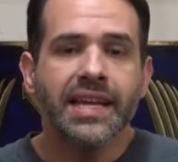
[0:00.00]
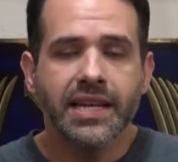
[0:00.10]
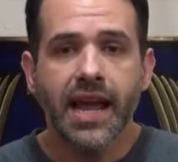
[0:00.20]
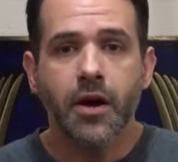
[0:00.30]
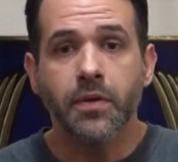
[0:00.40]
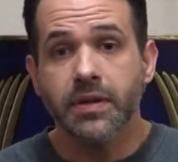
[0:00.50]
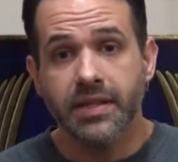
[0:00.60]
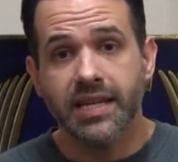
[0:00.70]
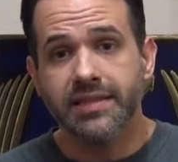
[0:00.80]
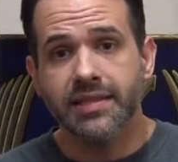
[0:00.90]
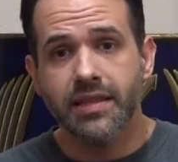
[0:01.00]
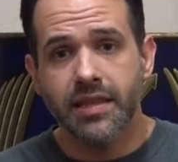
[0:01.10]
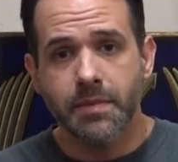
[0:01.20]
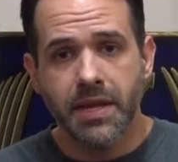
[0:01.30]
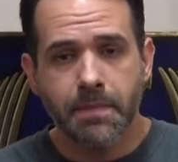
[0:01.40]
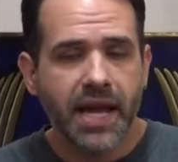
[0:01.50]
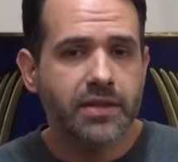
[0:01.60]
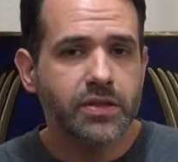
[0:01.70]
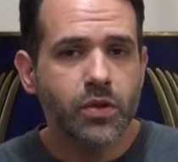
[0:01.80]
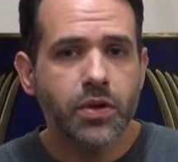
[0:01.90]
Now, not to say that they make
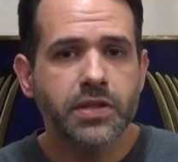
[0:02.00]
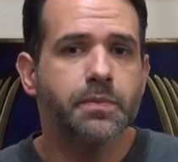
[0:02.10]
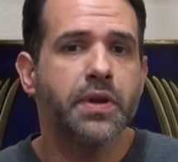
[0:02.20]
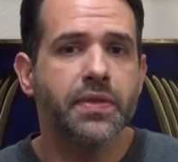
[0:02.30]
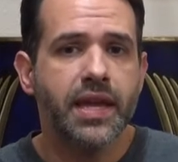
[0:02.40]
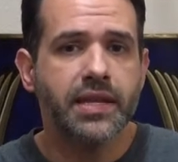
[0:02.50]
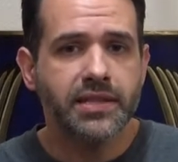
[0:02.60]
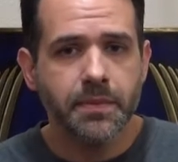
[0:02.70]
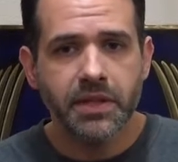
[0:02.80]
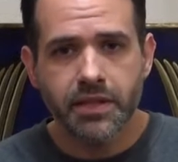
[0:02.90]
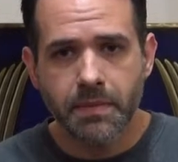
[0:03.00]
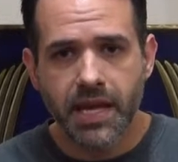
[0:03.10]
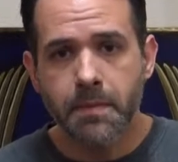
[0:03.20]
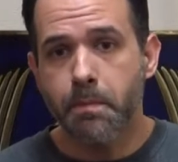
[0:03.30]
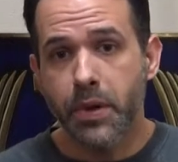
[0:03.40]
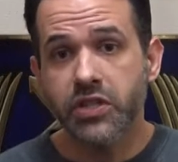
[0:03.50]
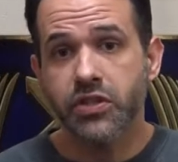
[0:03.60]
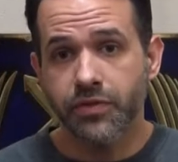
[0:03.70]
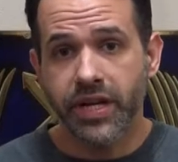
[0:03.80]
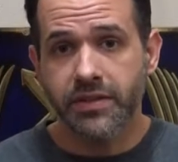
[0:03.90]
bad swords, but they typically make
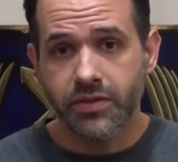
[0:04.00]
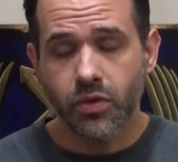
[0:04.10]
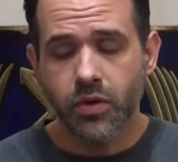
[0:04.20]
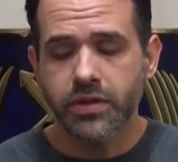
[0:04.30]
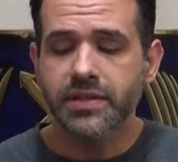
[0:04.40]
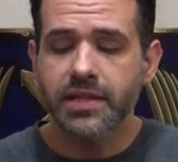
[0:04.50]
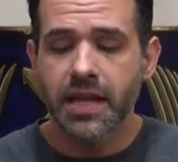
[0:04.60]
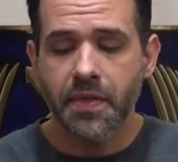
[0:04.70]
budget range swords.